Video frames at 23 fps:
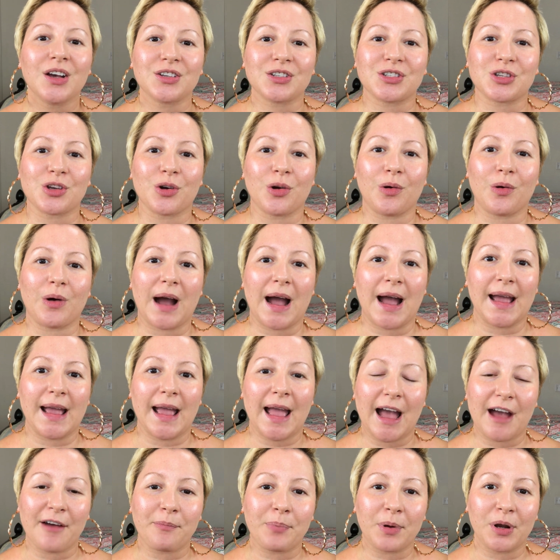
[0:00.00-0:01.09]
So I
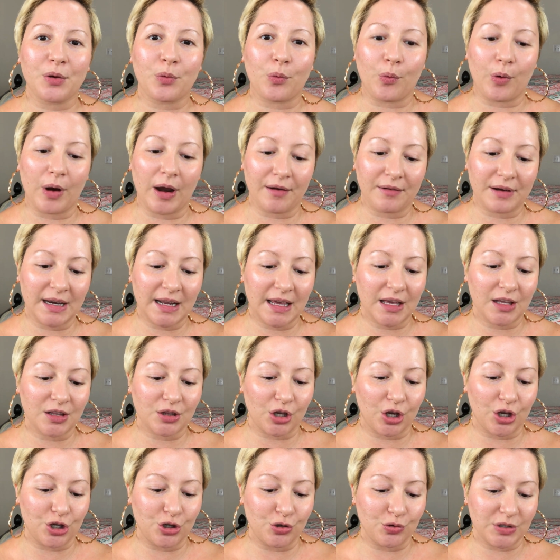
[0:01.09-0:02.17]
have been wearing
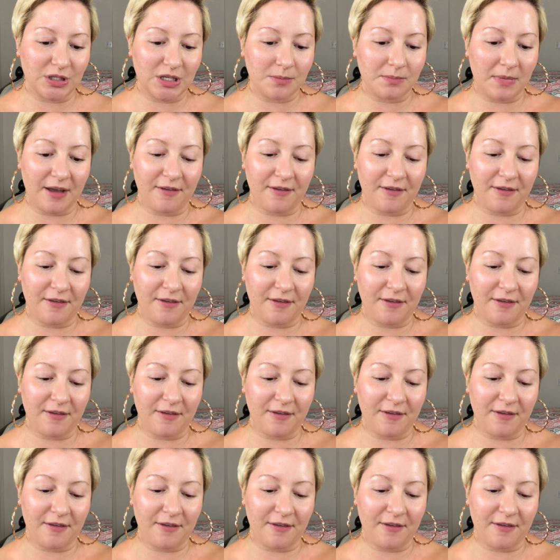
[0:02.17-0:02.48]
it using